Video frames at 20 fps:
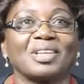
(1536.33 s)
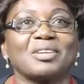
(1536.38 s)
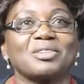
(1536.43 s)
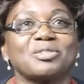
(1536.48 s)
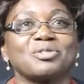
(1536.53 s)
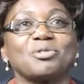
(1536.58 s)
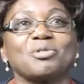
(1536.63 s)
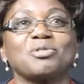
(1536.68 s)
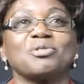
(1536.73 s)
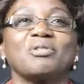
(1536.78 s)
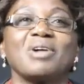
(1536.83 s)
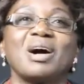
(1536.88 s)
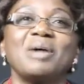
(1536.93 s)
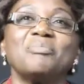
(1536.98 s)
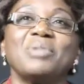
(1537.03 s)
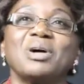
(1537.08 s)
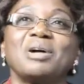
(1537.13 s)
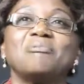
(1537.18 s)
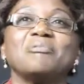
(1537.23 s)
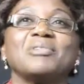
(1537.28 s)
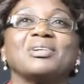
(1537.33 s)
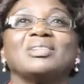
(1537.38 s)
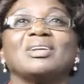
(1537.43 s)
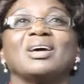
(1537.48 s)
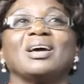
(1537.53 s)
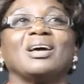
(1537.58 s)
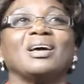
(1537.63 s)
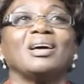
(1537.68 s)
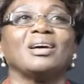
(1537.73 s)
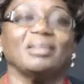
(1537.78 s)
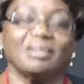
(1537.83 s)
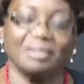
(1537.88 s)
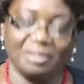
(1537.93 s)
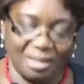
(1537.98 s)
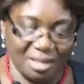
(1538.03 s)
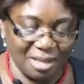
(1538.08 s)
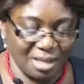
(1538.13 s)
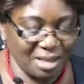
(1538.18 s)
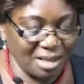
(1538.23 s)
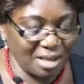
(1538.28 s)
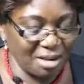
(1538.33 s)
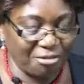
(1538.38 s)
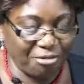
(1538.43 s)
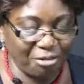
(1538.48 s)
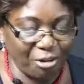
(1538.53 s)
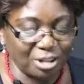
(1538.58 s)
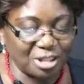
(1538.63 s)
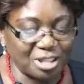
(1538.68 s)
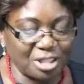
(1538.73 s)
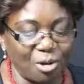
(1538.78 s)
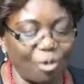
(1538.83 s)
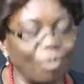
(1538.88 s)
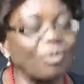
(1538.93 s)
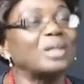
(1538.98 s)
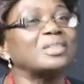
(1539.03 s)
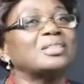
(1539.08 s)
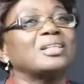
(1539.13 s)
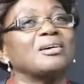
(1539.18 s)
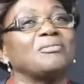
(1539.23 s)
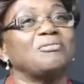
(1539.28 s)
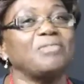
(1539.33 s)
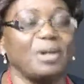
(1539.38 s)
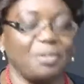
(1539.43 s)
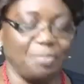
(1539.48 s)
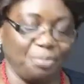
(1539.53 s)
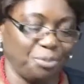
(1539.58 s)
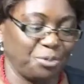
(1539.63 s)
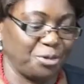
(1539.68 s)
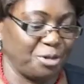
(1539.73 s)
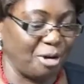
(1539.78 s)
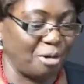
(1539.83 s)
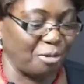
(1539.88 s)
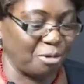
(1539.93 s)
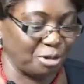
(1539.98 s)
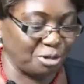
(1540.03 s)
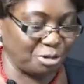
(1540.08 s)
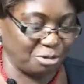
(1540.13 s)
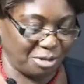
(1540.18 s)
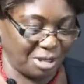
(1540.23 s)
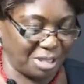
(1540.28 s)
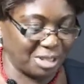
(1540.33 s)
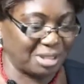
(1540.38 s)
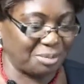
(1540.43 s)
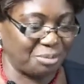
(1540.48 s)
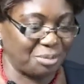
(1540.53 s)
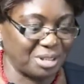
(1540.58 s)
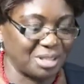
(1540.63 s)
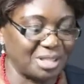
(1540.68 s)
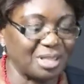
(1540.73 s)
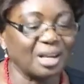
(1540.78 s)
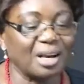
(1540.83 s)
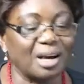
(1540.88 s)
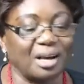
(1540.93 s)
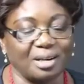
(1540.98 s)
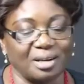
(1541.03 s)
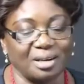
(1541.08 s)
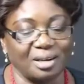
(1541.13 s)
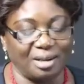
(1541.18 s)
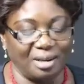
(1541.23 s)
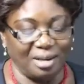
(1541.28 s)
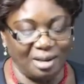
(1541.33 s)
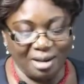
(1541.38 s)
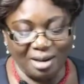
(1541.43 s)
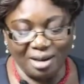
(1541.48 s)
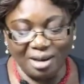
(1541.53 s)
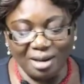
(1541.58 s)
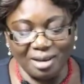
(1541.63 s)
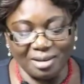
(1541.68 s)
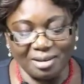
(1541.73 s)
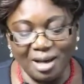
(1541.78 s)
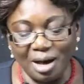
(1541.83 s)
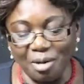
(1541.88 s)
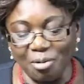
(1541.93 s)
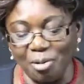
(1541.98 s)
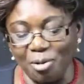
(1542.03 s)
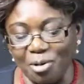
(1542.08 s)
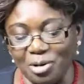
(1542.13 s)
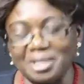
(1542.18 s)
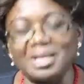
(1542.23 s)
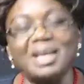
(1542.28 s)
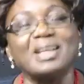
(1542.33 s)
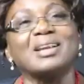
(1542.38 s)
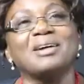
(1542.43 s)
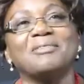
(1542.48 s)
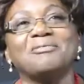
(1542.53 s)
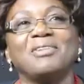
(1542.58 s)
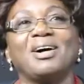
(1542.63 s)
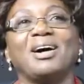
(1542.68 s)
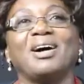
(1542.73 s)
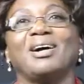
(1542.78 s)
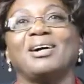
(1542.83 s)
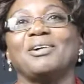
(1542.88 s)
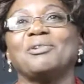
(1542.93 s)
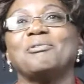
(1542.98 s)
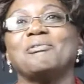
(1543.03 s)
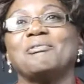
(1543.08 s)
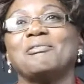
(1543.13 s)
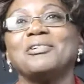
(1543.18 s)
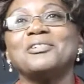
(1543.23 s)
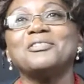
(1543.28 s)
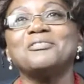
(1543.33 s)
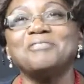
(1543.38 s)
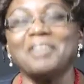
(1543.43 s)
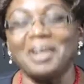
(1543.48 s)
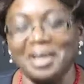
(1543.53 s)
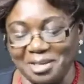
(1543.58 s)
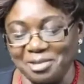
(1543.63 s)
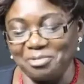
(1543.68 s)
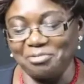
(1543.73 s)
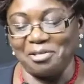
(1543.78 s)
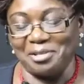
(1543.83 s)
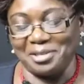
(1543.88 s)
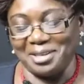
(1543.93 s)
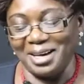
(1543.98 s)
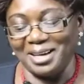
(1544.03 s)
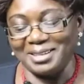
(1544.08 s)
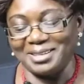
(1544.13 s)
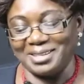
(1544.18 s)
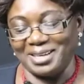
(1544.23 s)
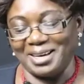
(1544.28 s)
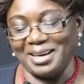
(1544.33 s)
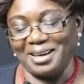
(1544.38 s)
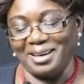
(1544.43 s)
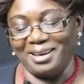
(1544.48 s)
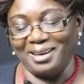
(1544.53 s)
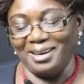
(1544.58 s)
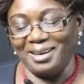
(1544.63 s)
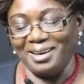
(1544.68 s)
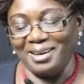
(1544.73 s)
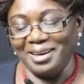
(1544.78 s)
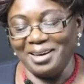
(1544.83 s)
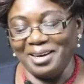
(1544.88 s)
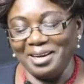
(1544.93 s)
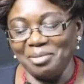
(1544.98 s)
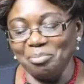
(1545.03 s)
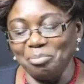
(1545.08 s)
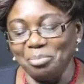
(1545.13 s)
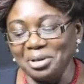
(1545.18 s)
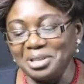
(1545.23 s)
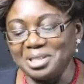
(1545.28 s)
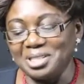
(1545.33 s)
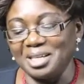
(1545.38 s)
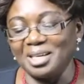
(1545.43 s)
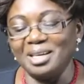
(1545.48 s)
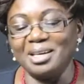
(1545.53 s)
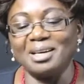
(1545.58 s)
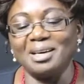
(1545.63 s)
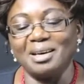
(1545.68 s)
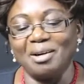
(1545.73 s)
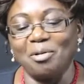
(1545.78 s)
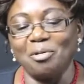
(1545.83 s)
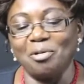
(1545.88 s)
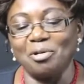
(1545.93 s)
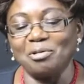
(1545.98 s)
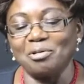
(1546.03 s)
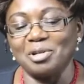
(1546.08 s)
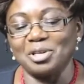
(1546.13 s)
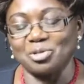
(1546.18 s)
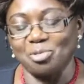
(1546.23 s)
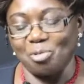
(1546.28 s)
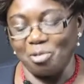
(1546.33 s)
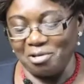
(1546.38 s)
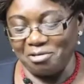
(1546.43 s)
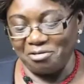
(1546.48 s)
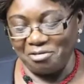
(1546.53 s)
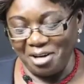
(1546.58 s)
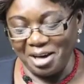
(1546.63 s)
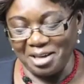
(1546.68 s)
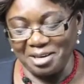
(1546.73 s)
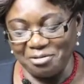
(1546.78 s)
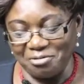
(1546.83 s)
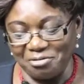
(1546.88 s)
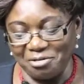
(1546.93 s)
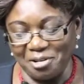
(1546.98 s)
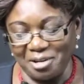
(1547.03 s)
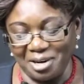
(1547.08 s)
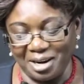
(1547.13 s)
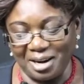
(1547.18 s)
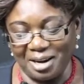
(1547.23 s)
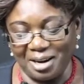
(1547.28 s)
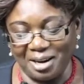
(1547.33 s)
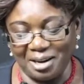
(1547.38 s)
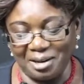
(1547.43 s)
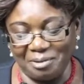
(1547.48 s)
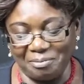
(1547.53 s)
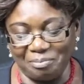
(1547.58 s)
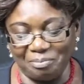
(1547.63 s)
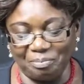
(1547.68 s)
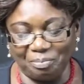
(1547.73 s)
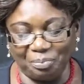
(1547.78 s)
So you come back with a 40 or whatever, you are going to get a beating. And thank God I never qualified for that beating. I always qualified for a